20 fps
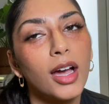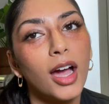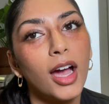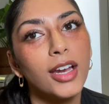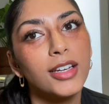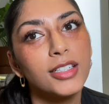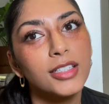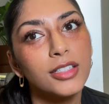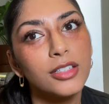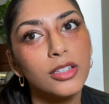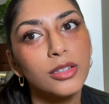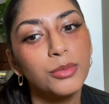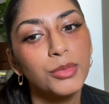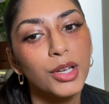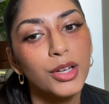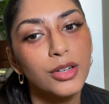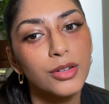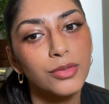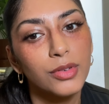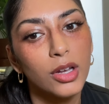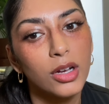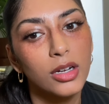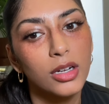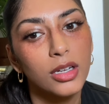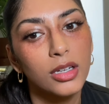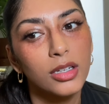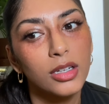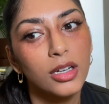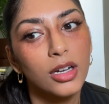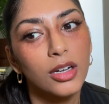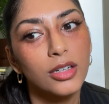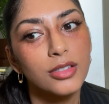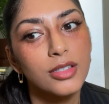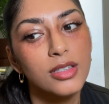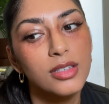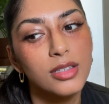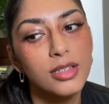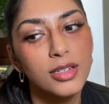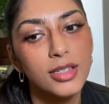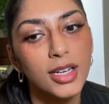I didn't upload a vlog on
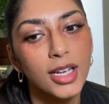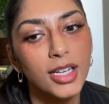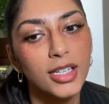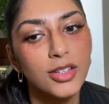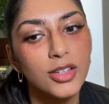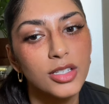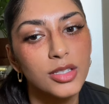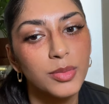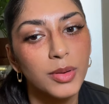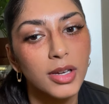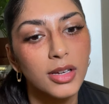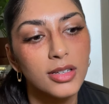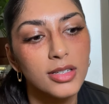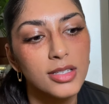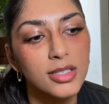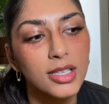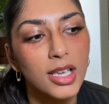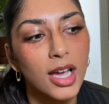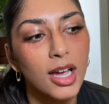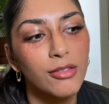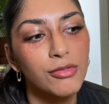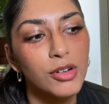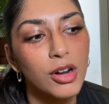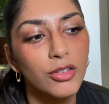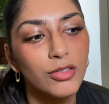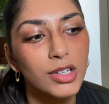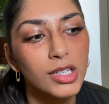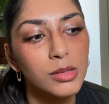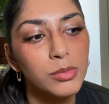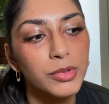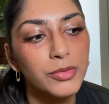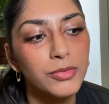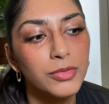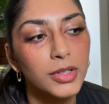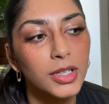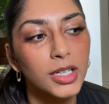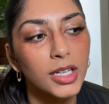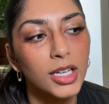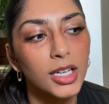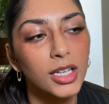Sunday just because I've not really been
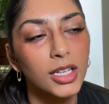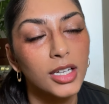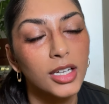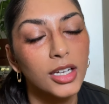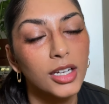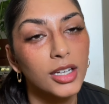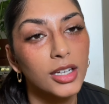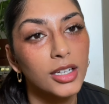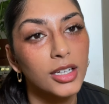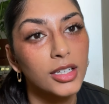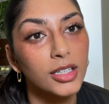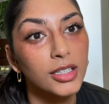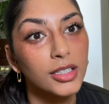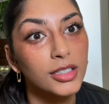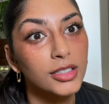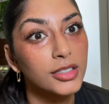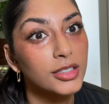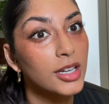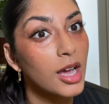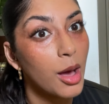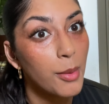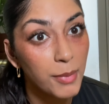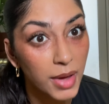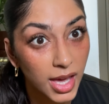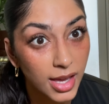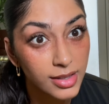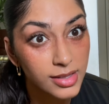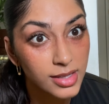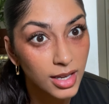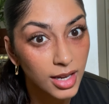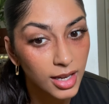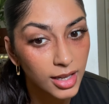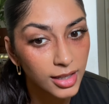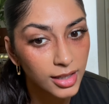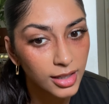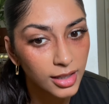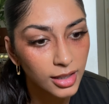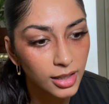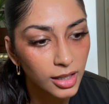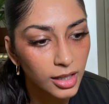feeling
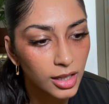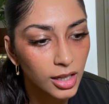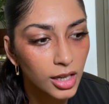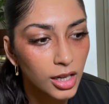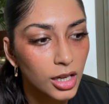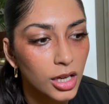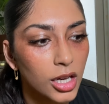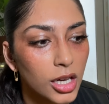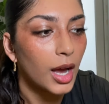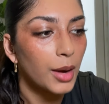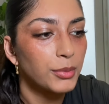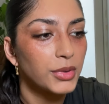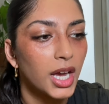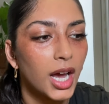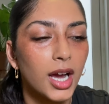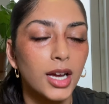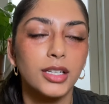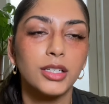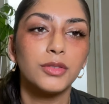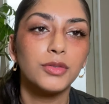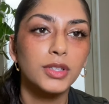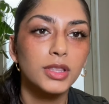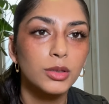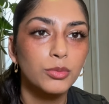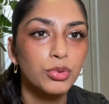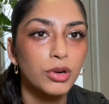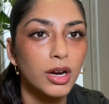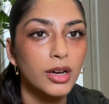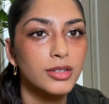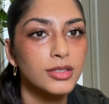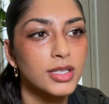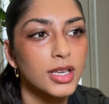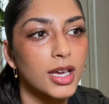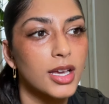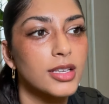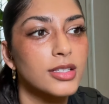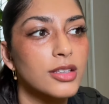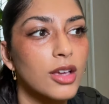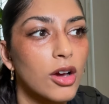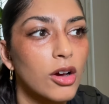amazing. I'm kind of in the
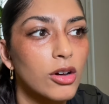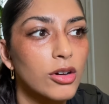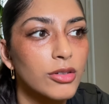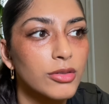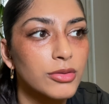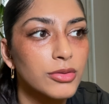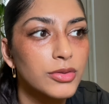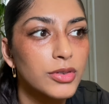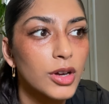process of